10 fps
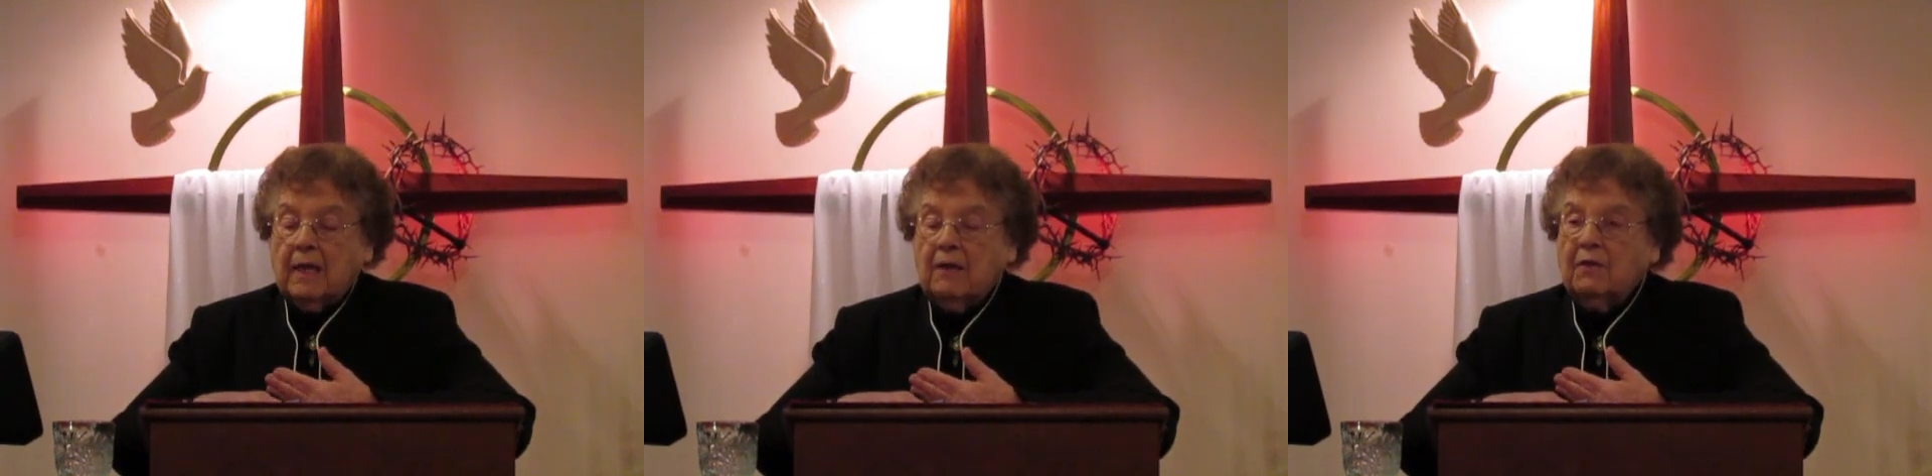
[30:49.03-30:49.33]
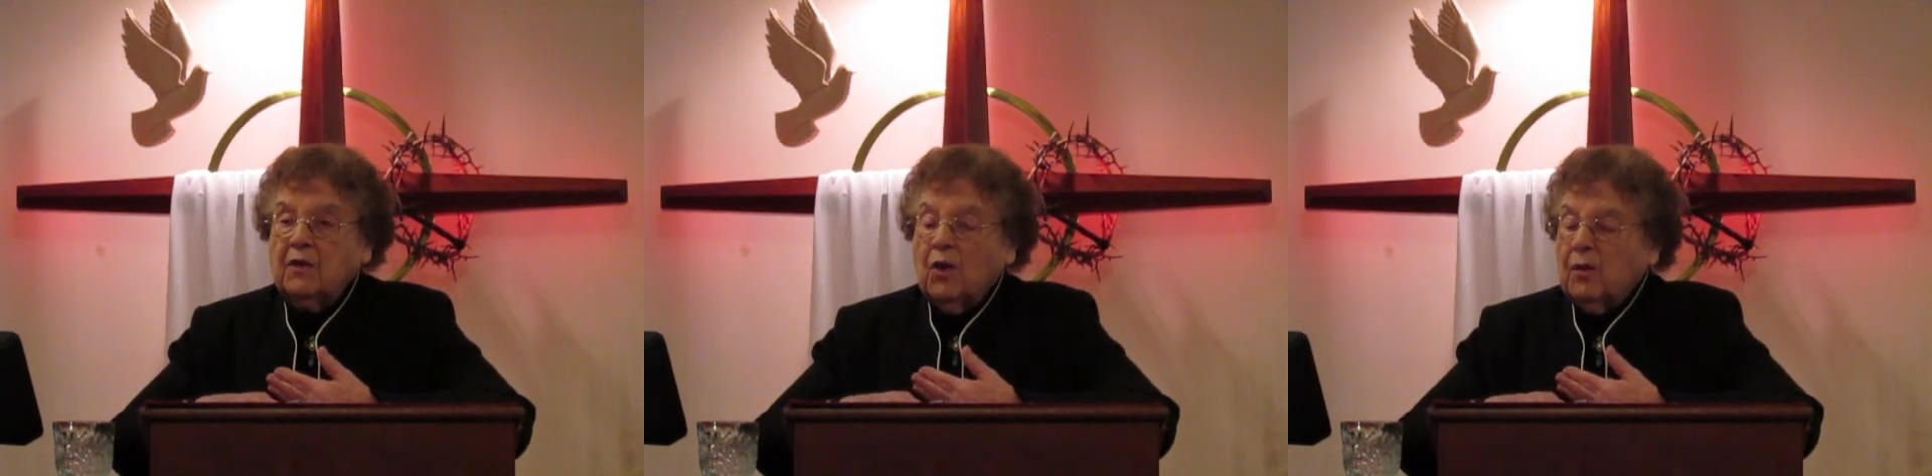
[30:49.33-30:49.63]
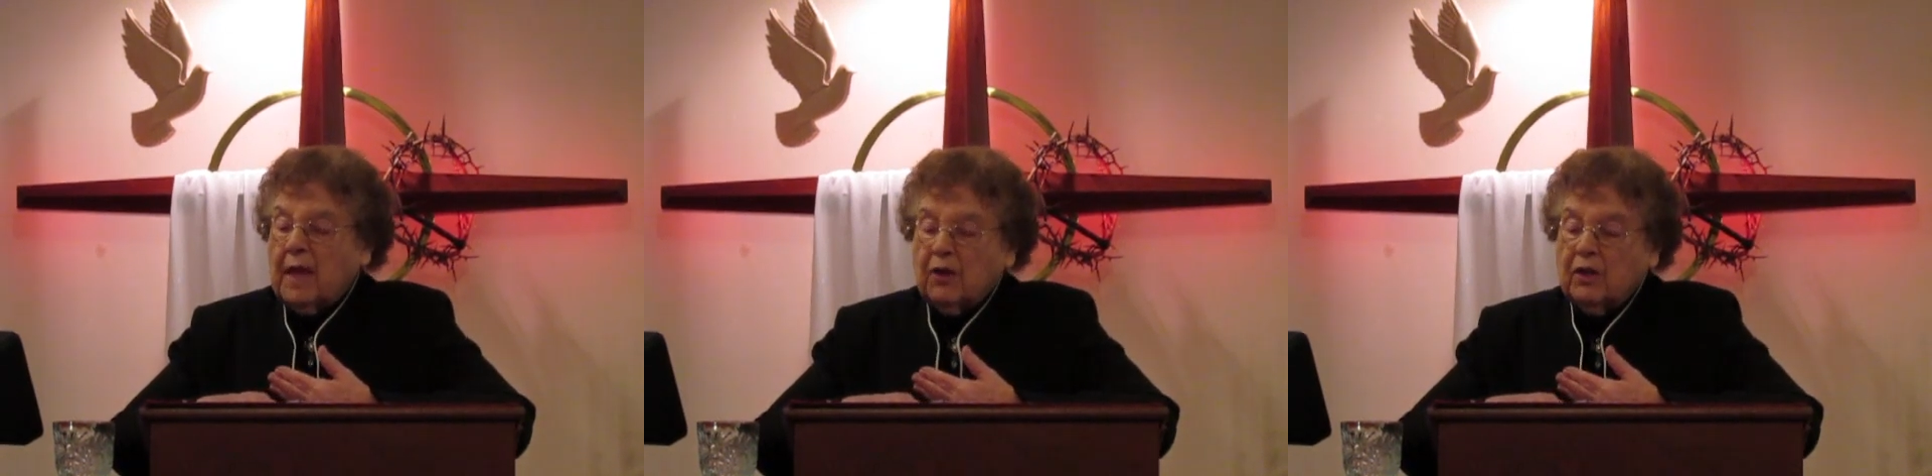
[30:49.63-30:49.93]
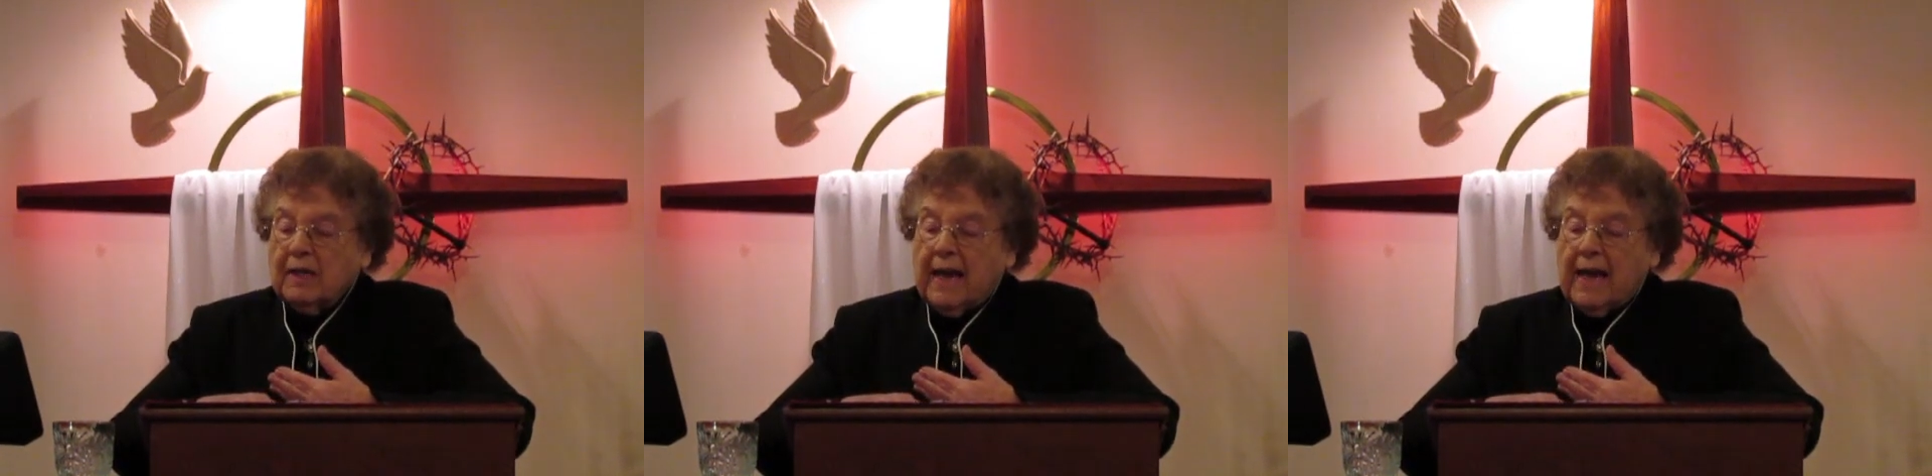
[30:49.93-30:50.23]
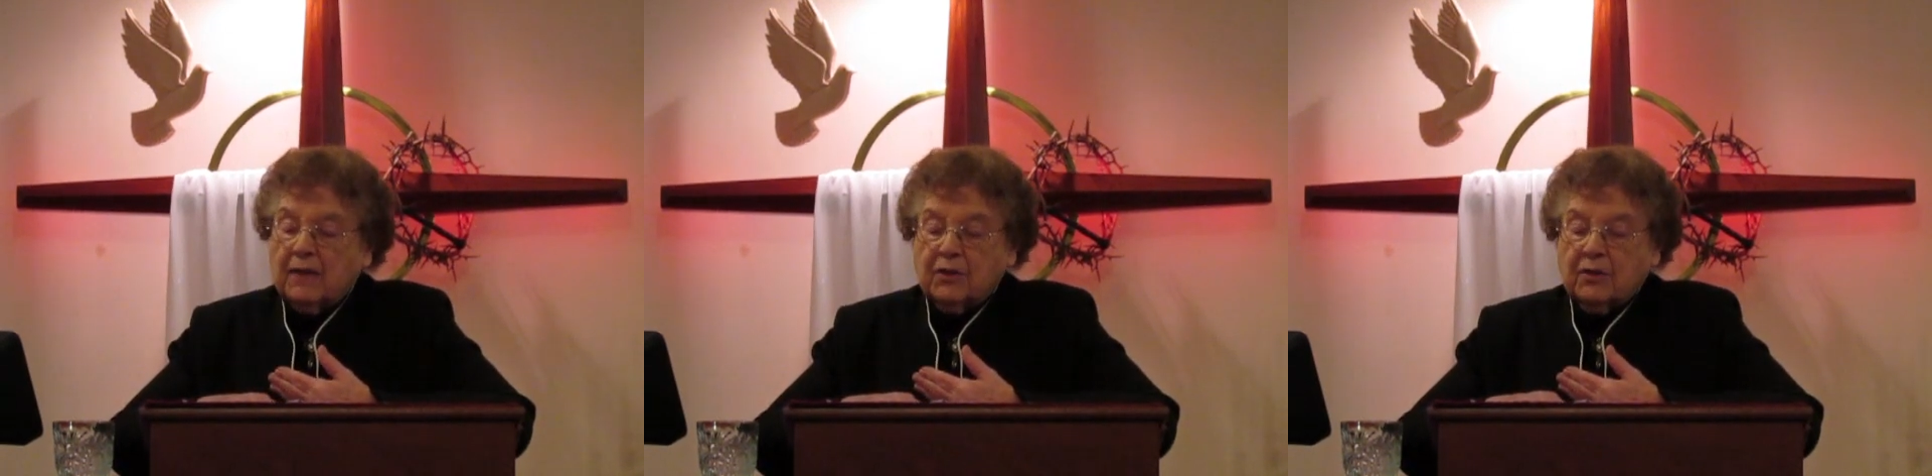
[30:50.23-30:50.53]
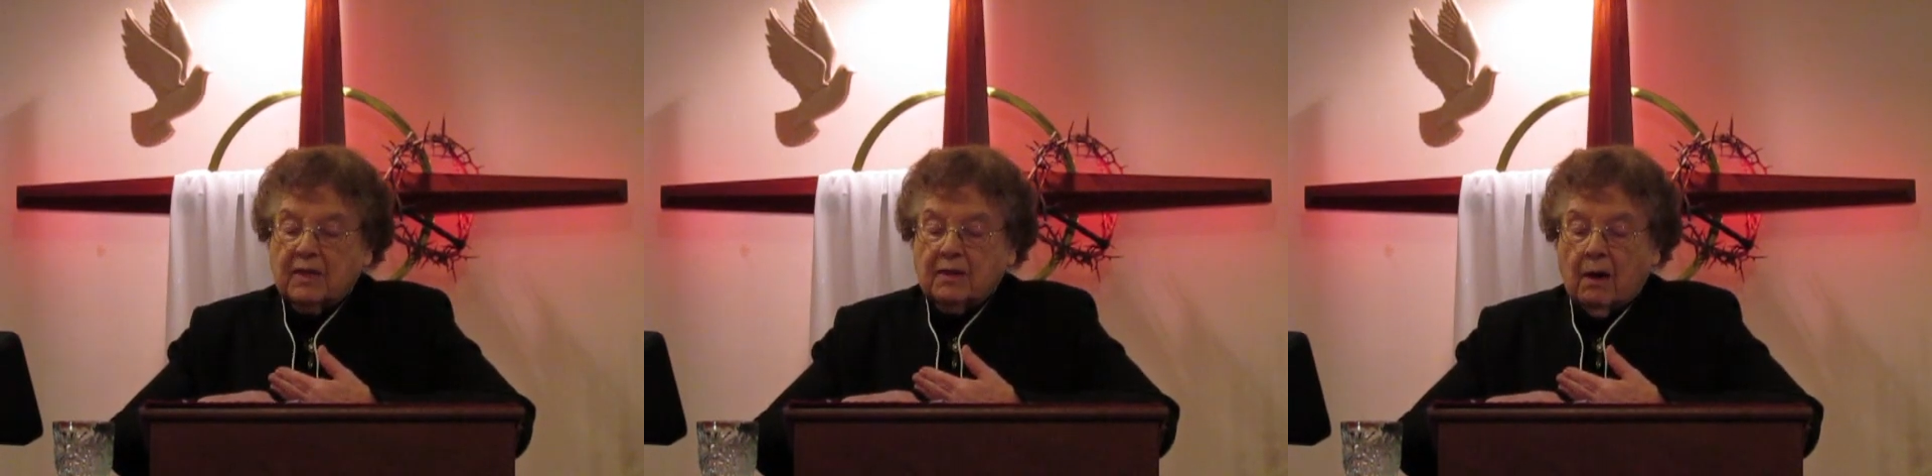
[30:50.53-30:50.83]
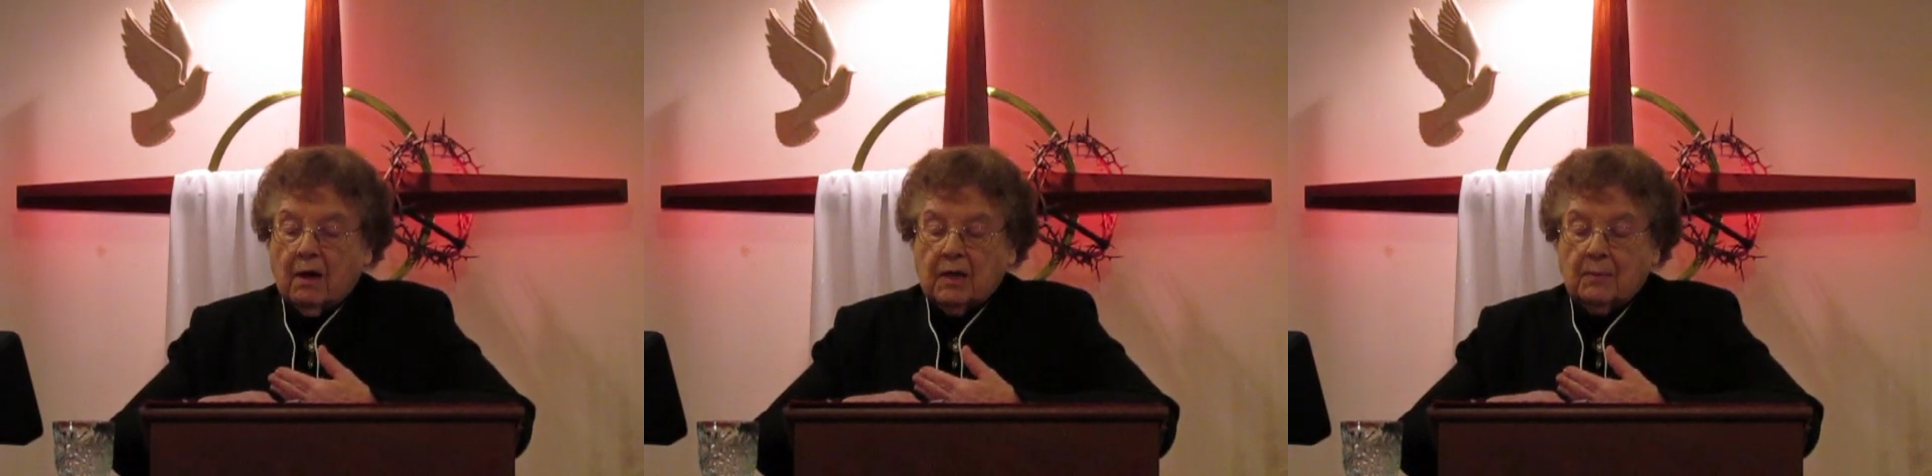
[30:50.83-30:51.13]
even though they couldn't answer his
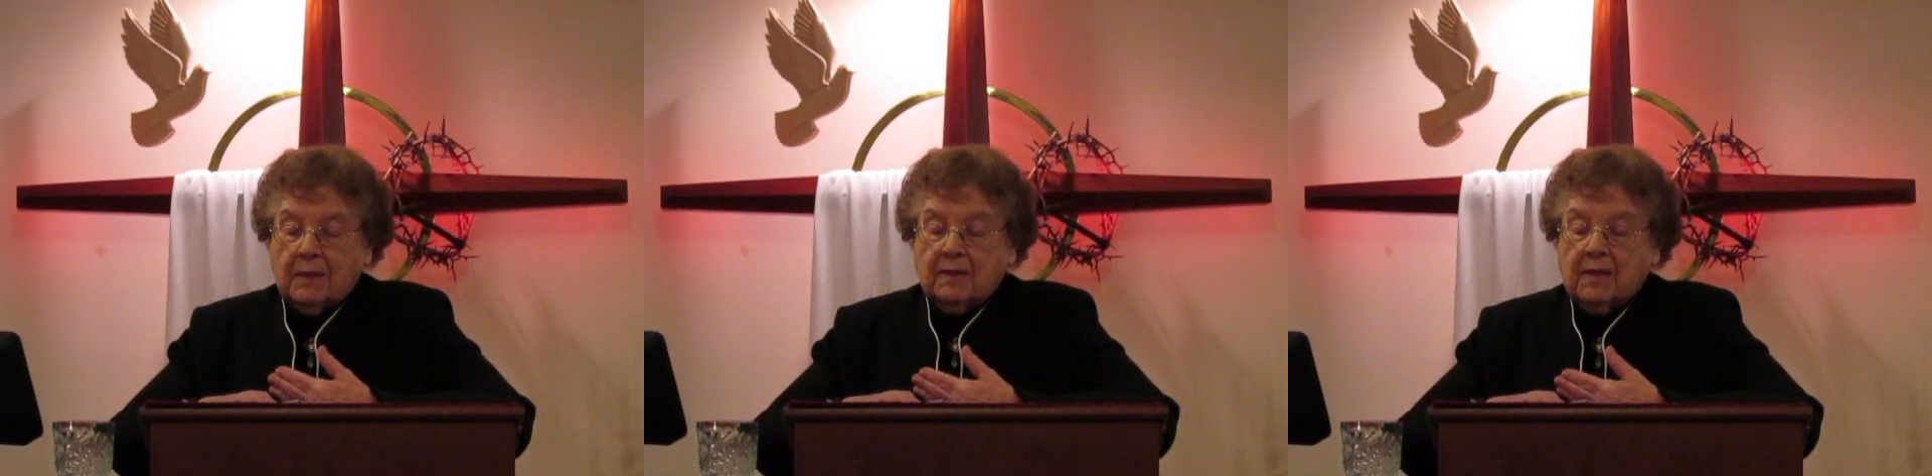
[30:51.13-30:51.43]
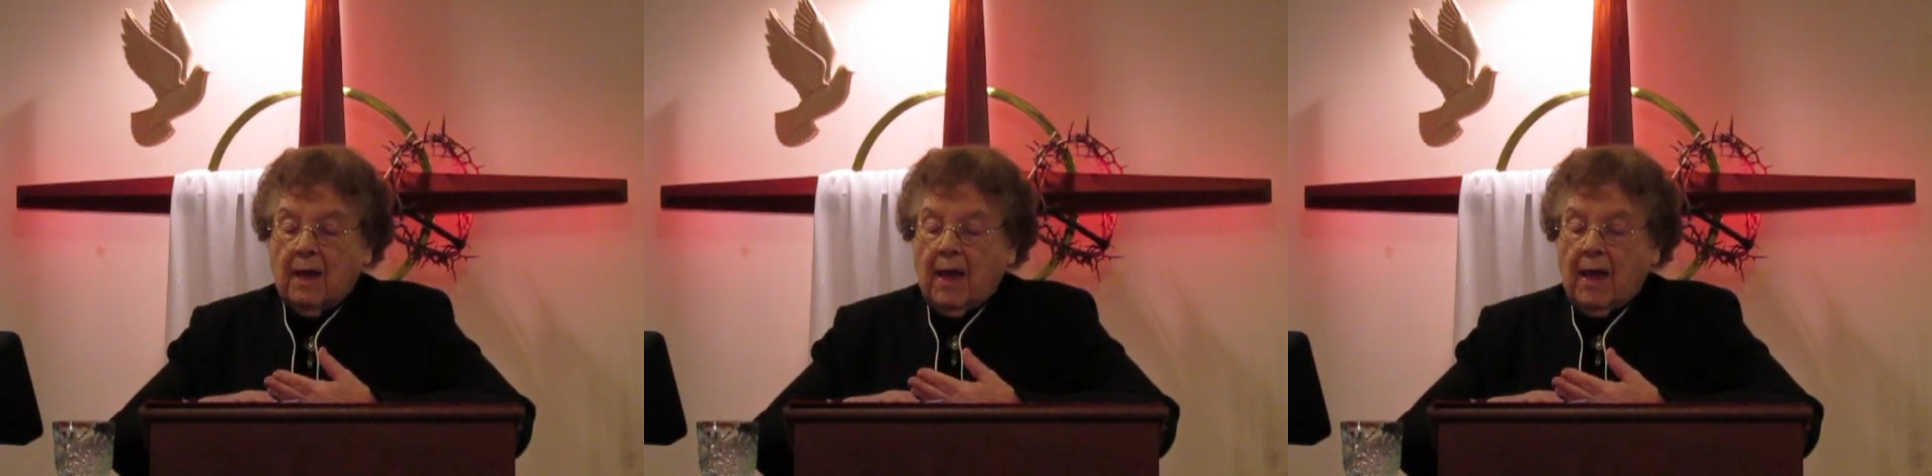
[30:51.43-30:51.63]
arguments,